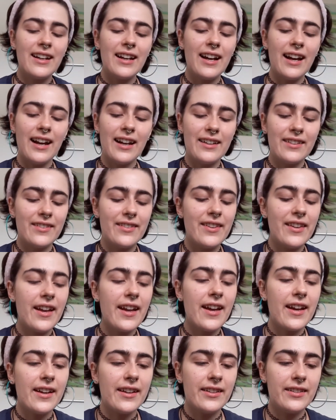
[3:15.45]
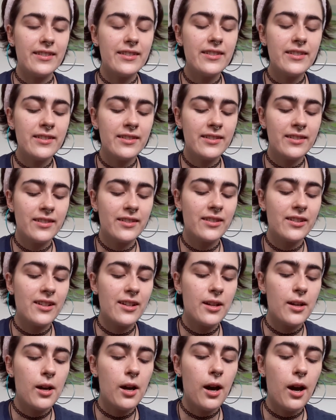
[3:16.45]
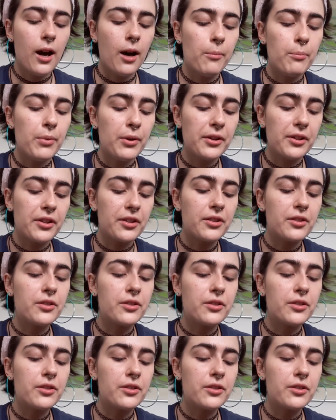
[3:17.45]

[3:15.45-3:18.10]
and then I'll put a